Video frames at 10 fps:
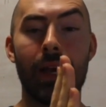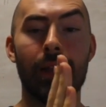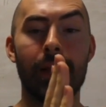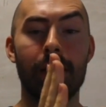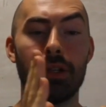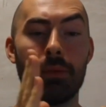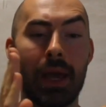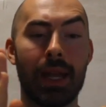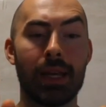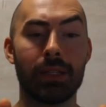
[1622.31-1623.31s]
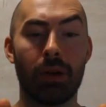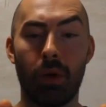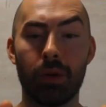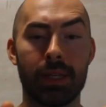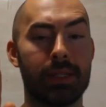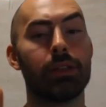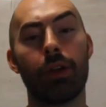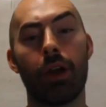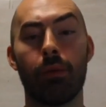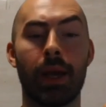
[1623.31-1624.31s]
and then Japan as a whole says it's
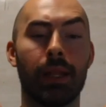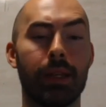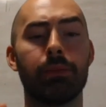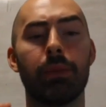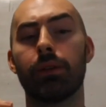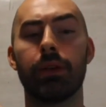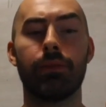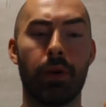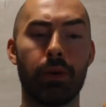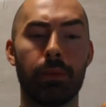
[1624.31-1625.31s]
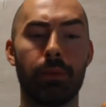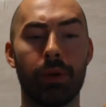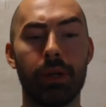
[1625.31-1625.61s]
on our red list, but it's only vulnerable.